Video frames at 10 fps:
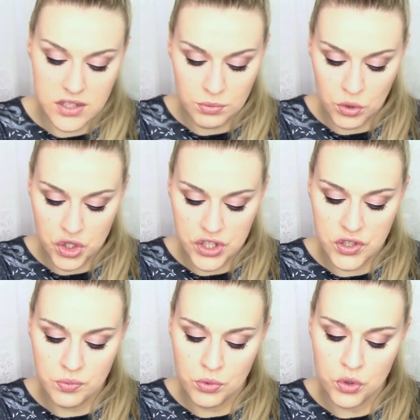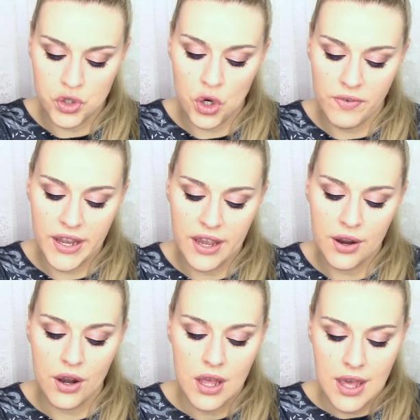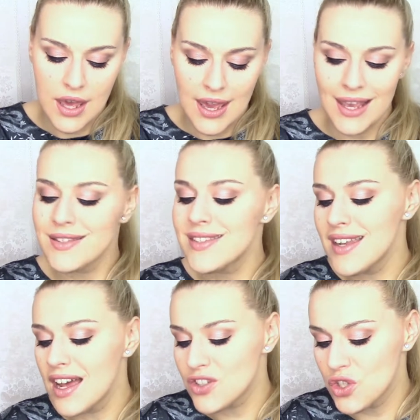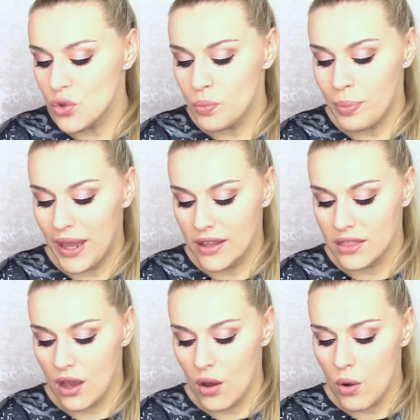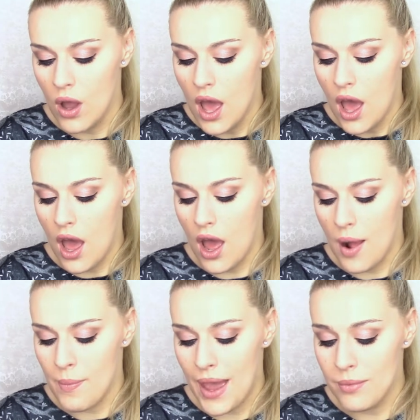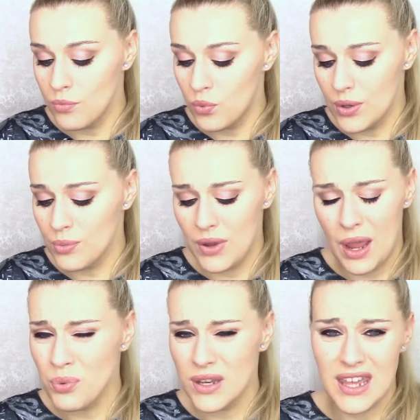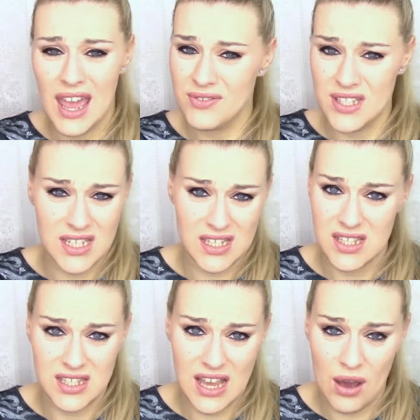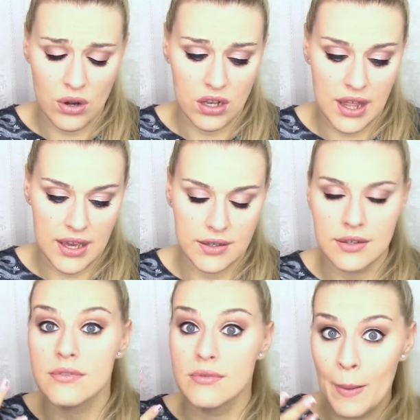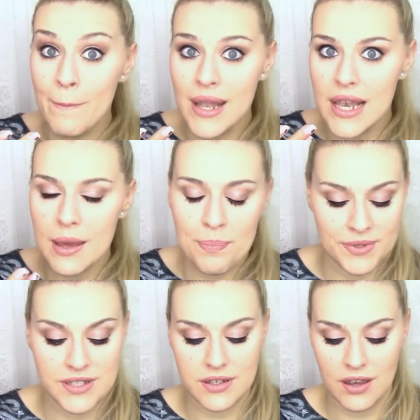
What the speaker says: smoochy smooch over here. It's not too big though. I really have to test this out on like my lips